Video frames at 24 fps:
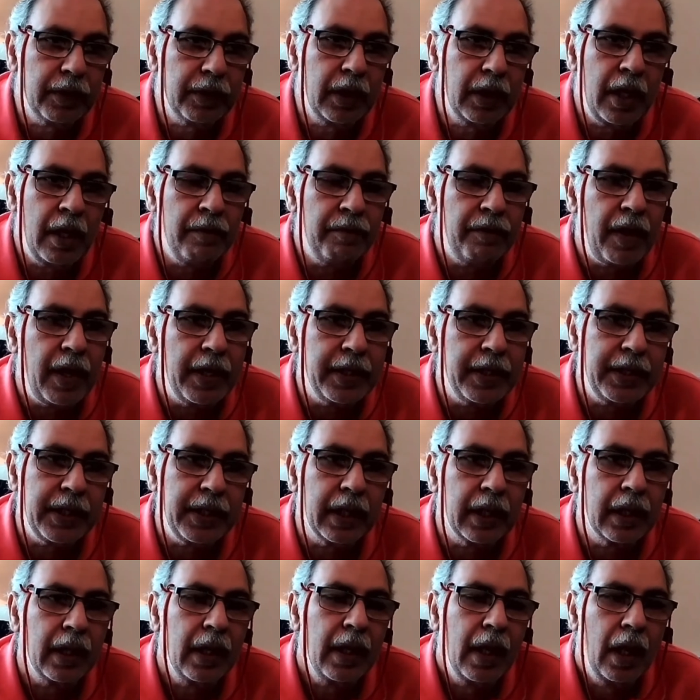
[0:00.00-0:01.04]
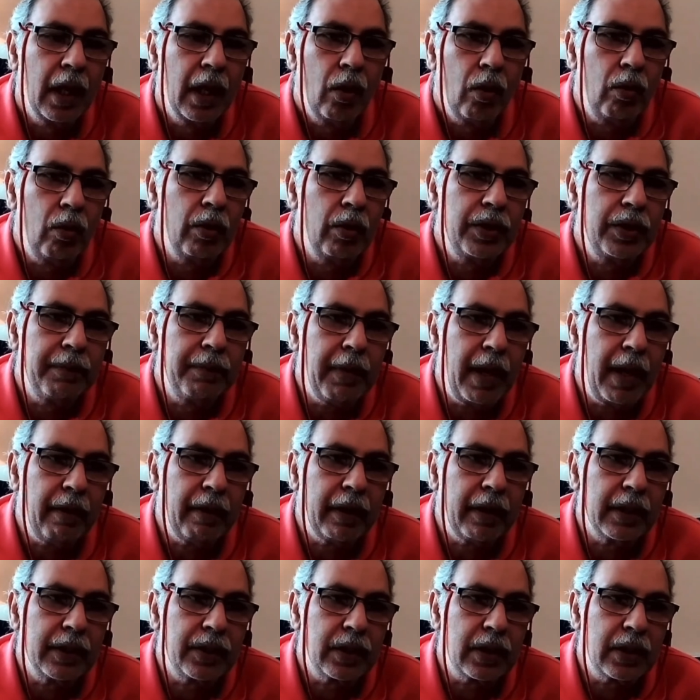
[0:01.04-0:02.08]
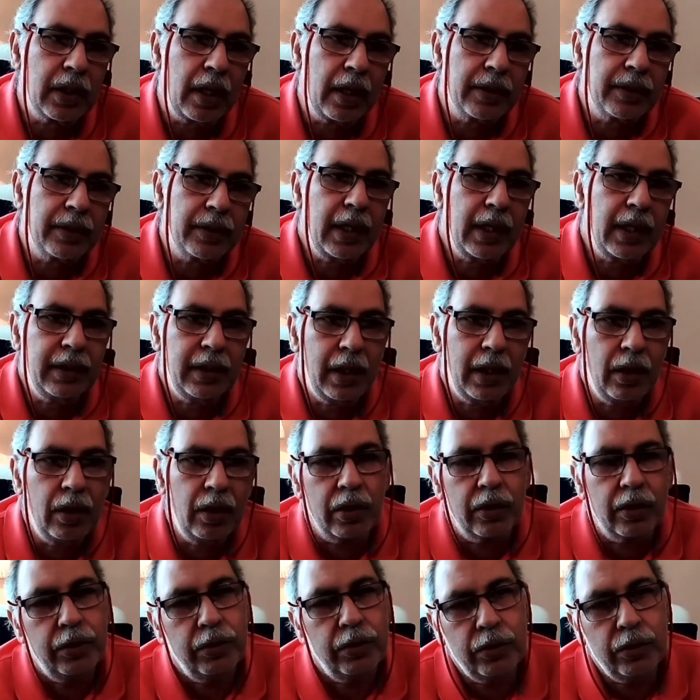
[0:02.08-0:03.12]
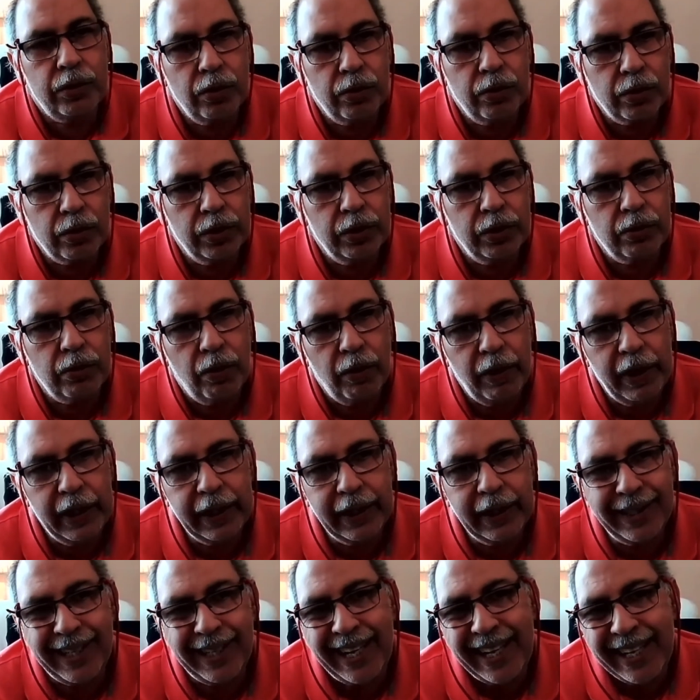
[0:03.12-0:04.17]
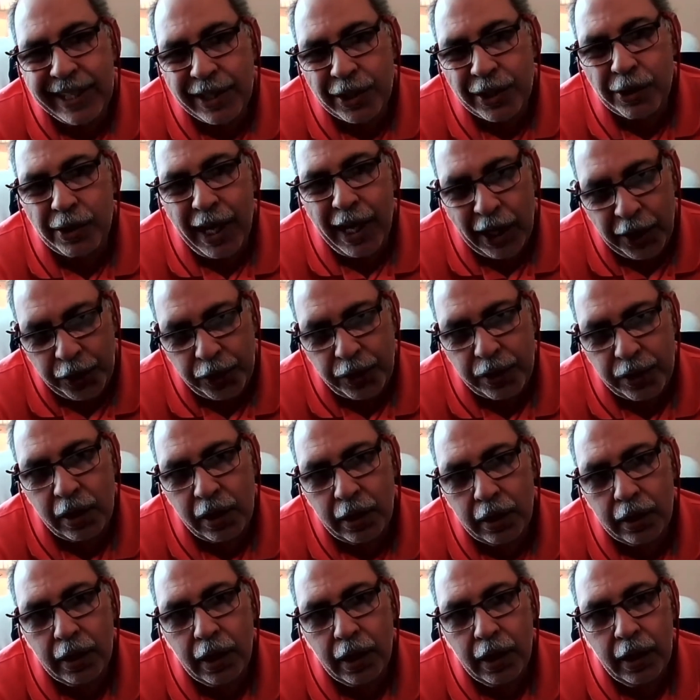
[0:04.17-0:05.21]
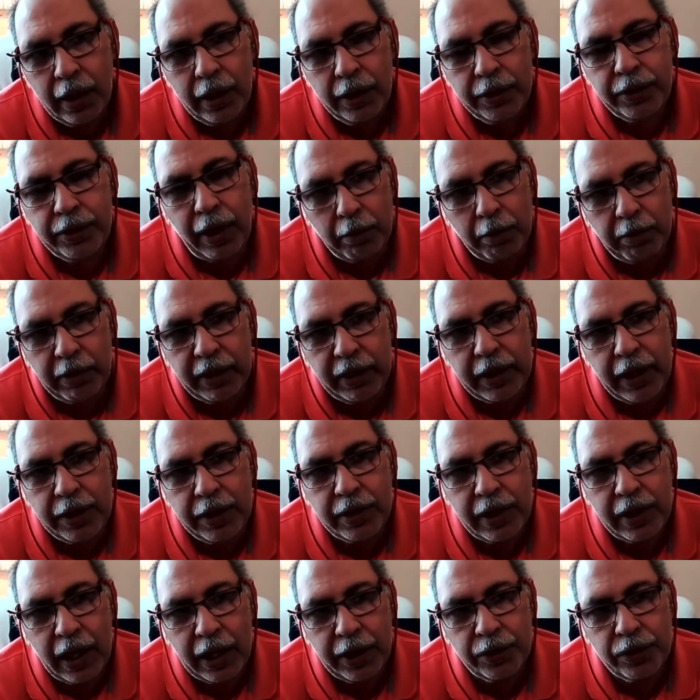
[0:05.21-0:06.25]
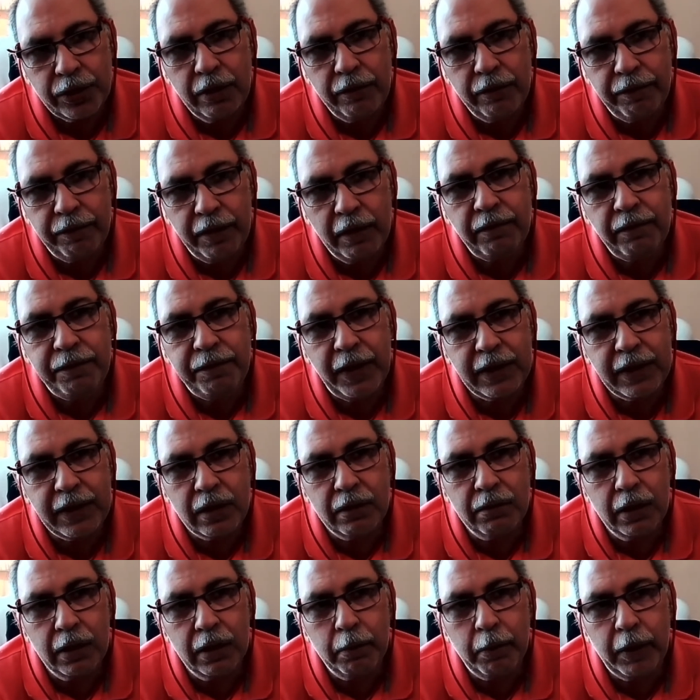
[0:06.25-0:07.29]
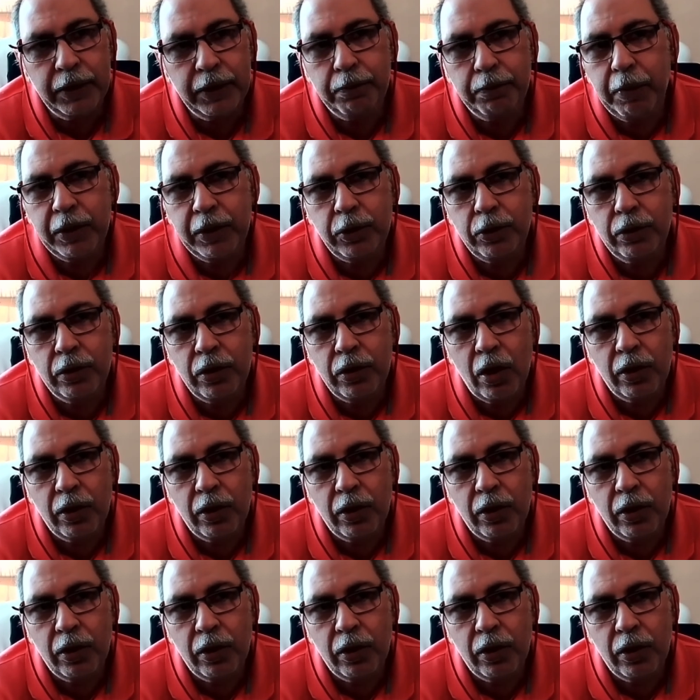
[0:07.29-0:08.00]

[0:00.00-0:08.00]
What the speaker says: and inviting all the American stars. And I said, look, you're calling it an Dublin International Film Festival, but you're not